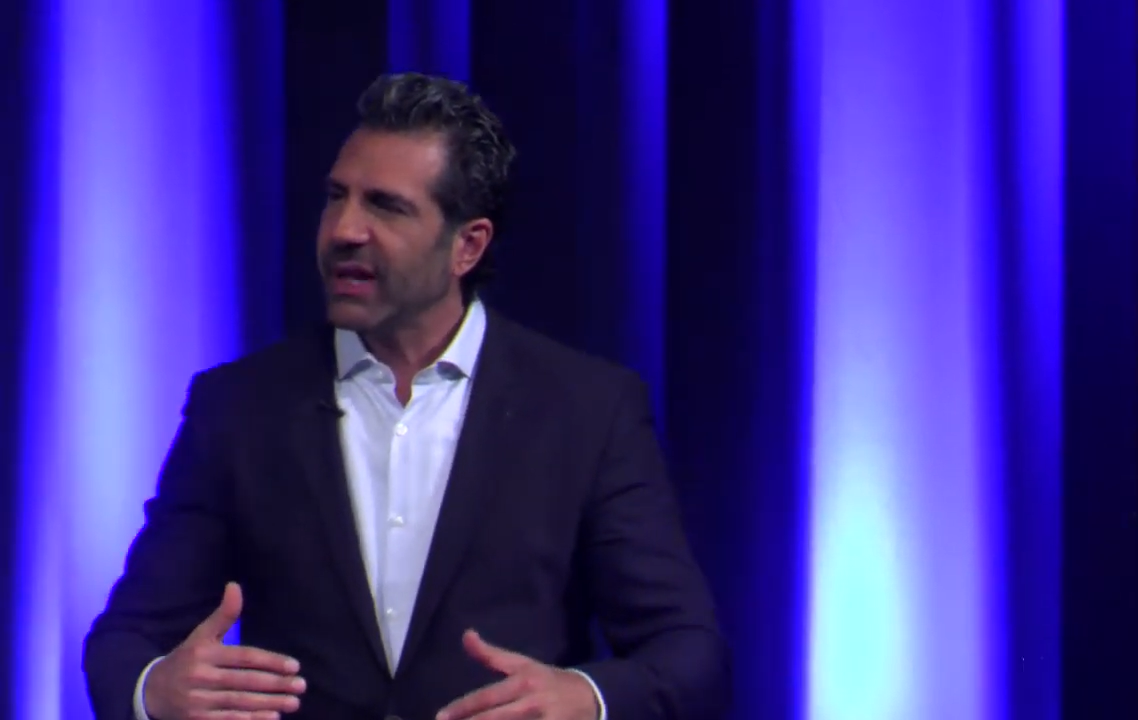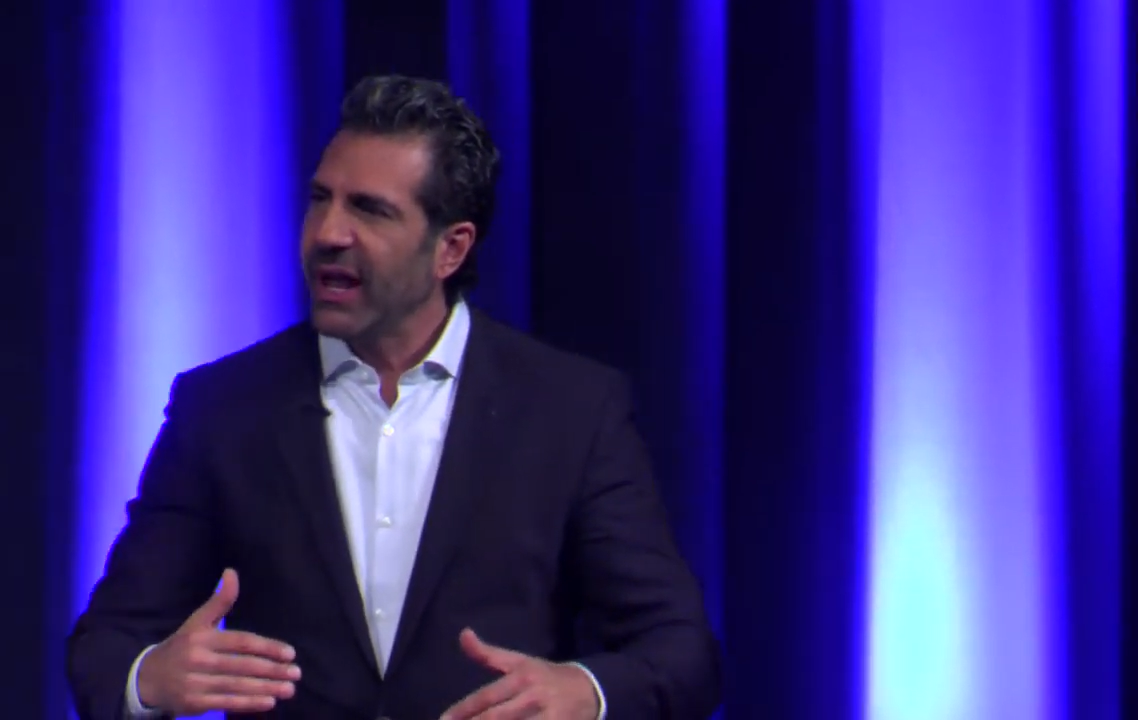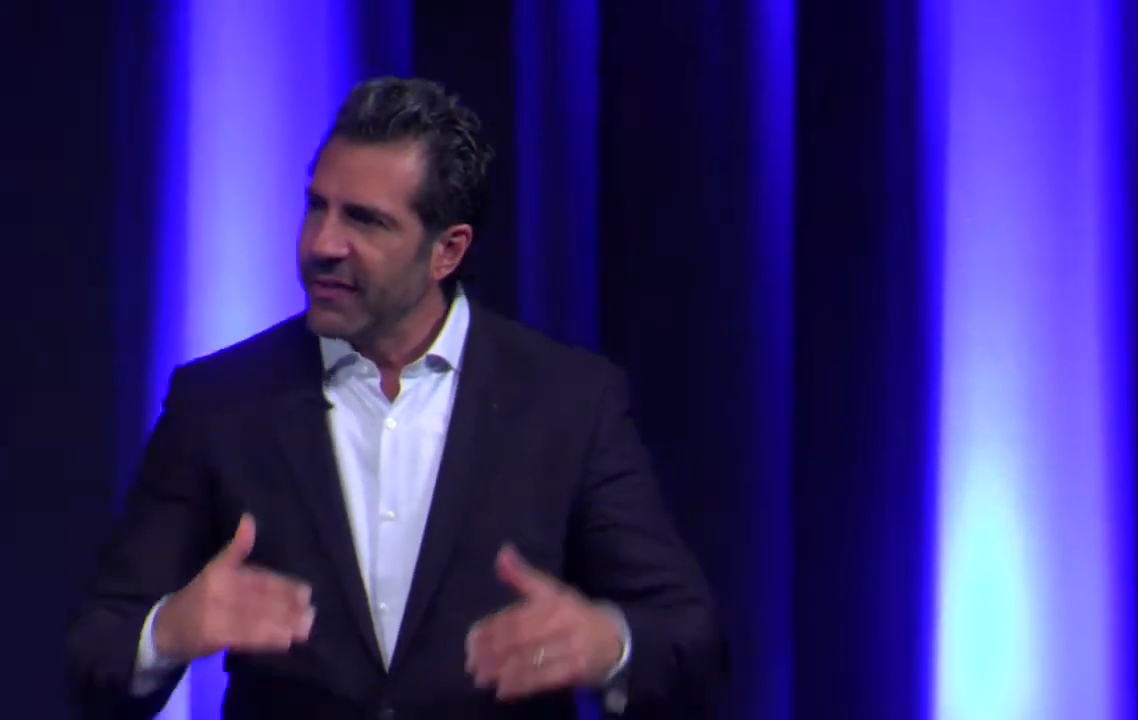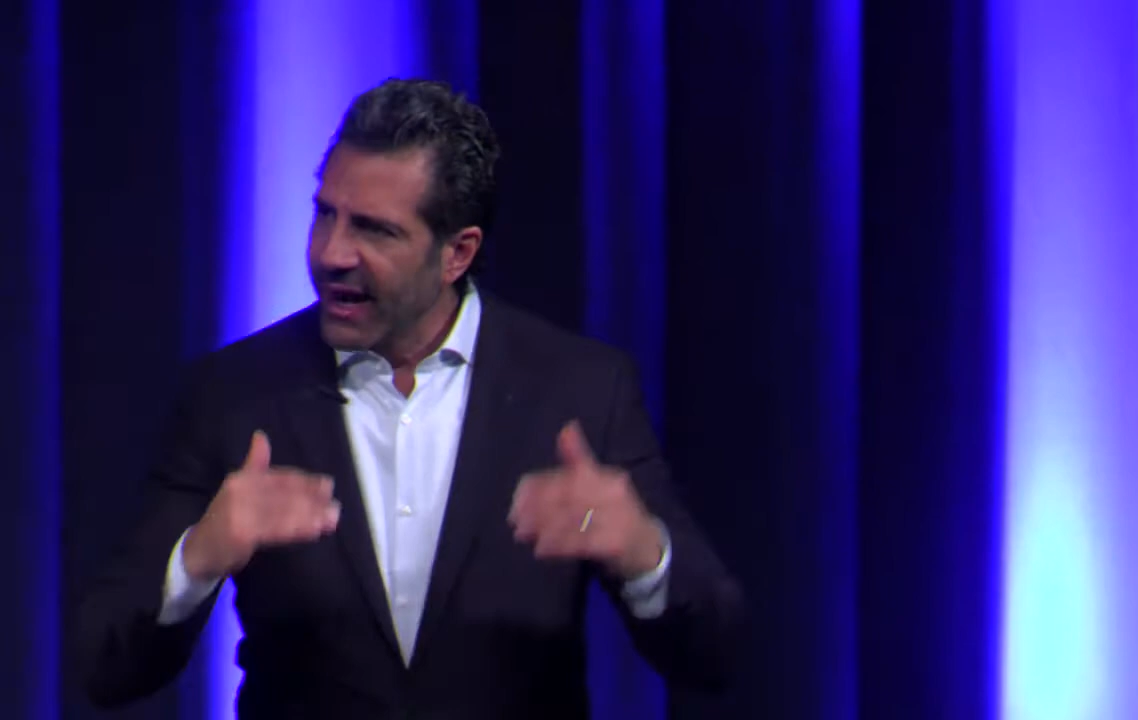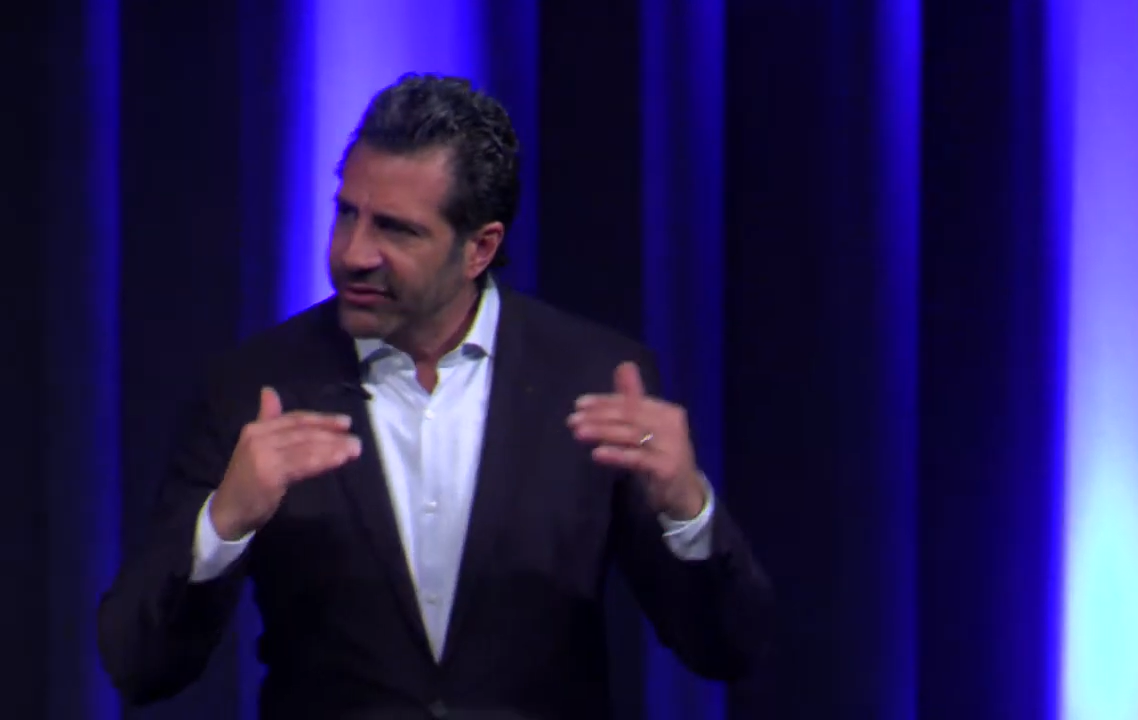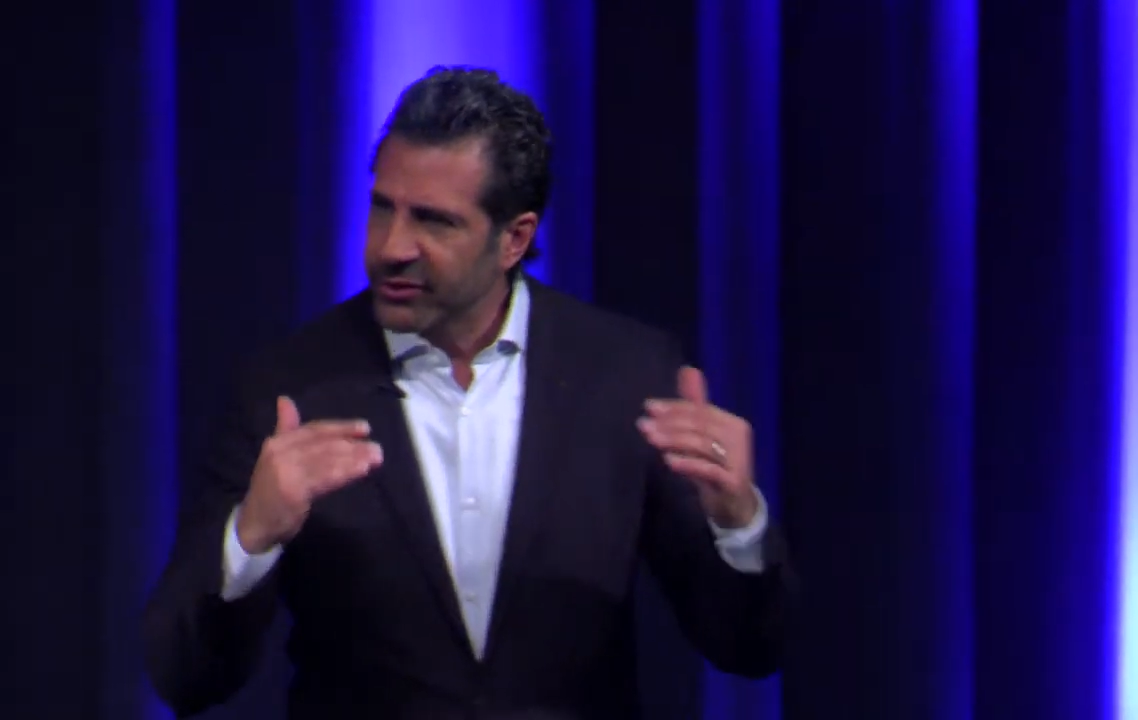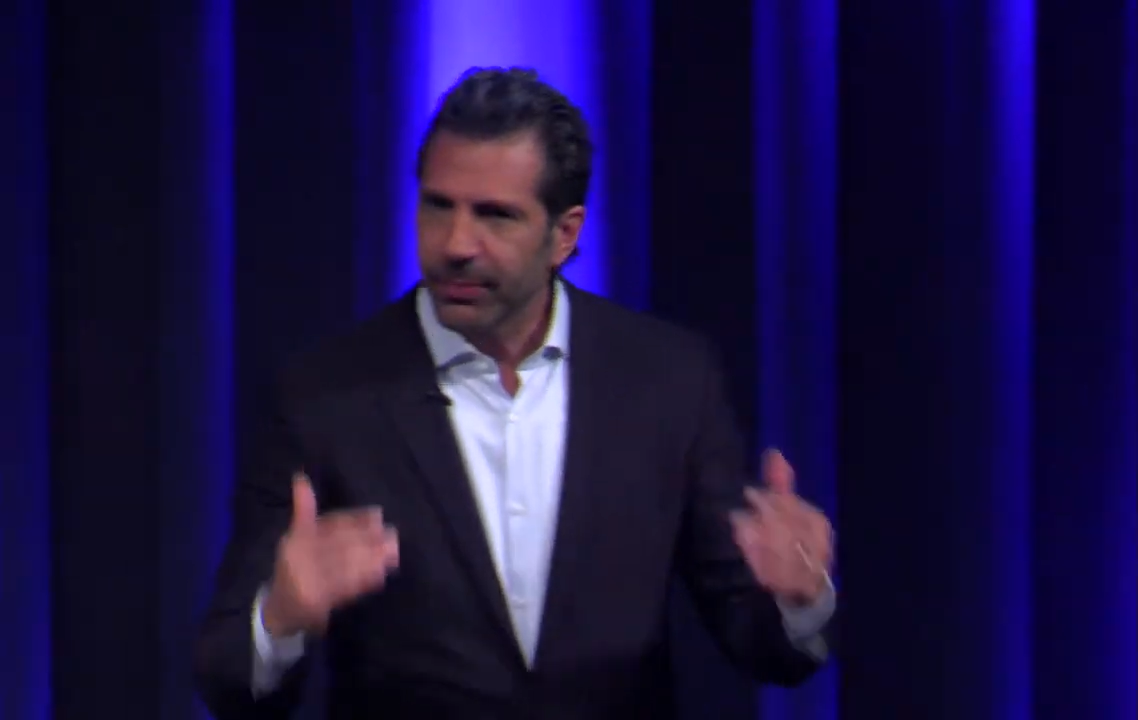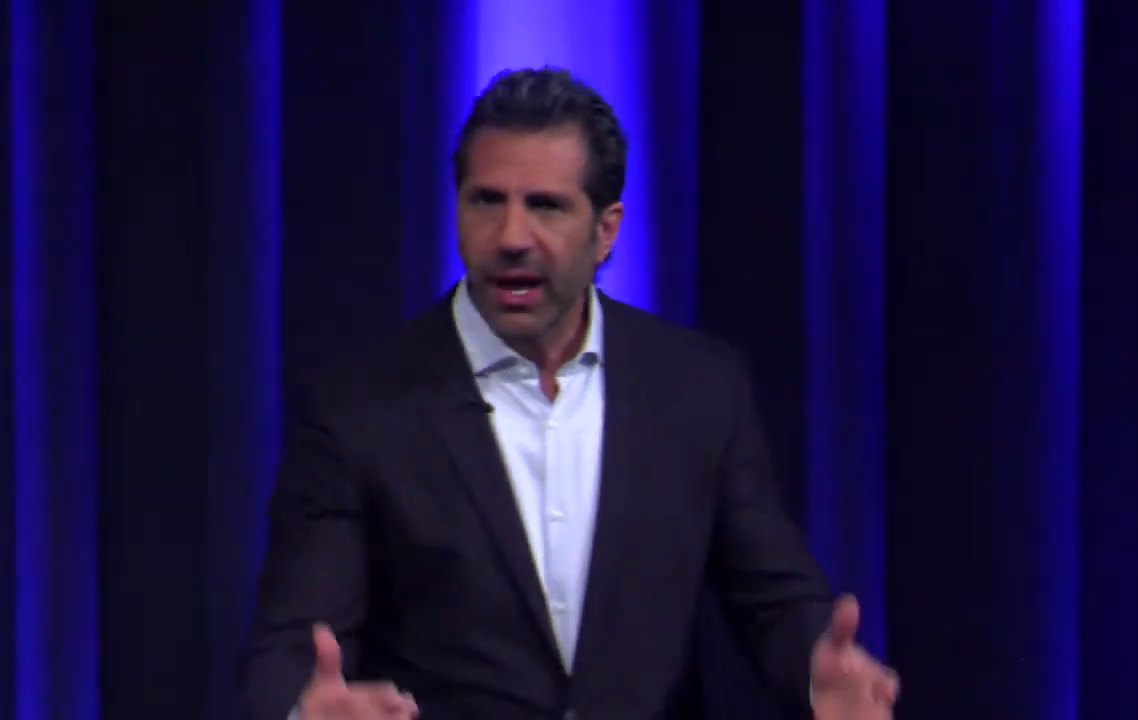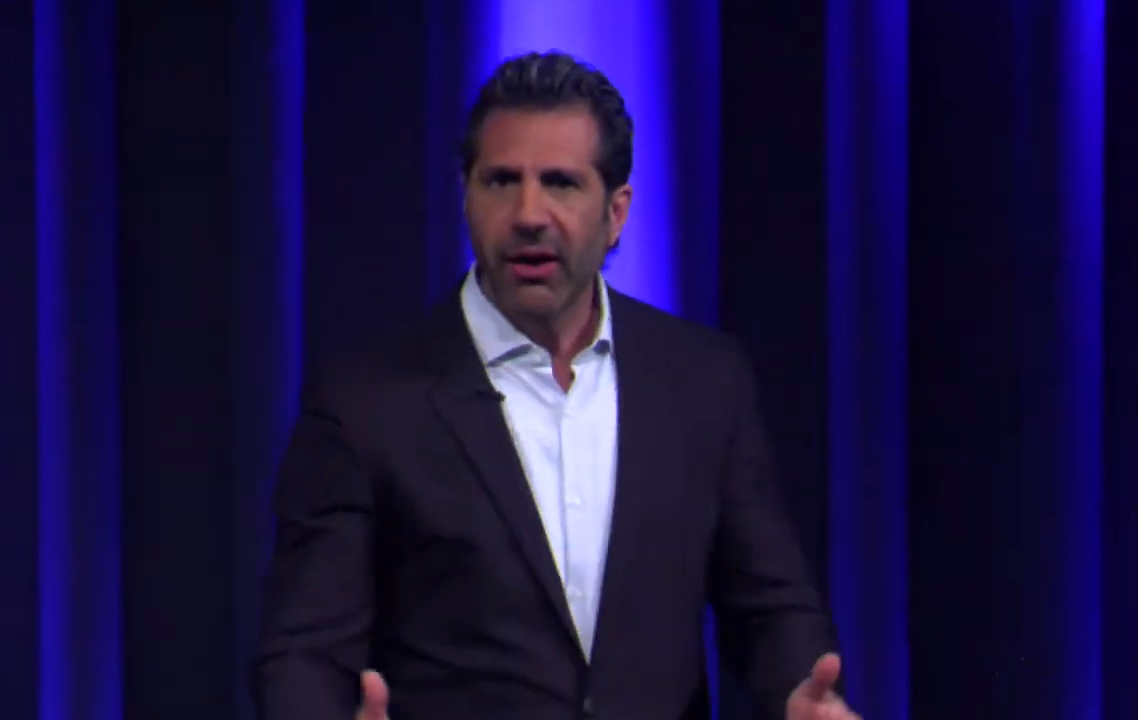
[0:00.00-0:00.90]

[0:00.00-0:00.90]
and that I supply